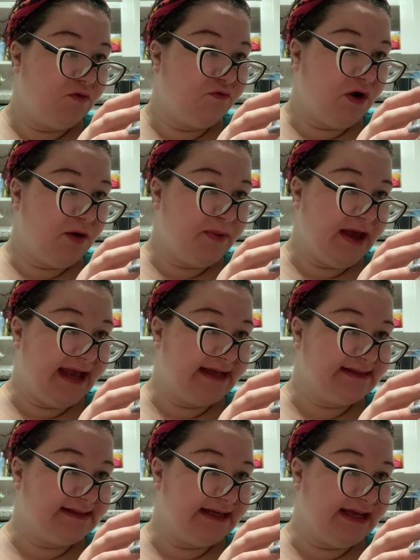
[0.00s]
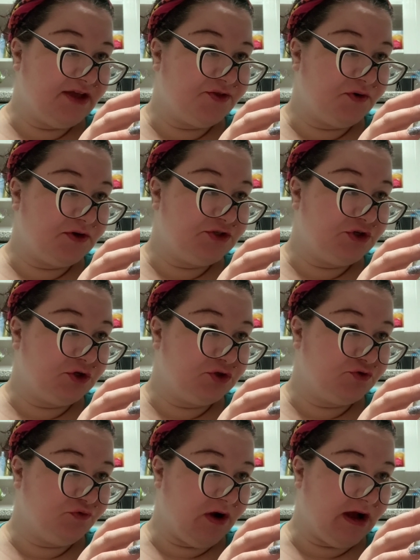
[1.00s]
Rub hands together until
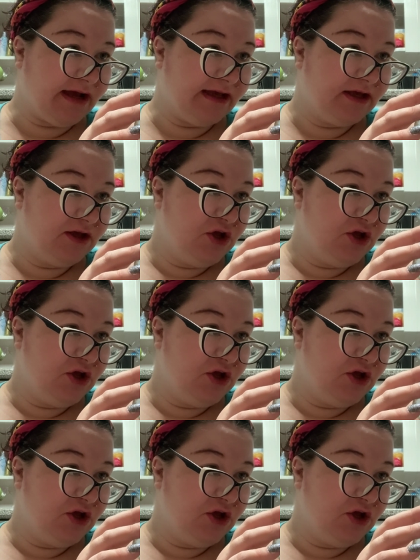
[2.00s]
dry.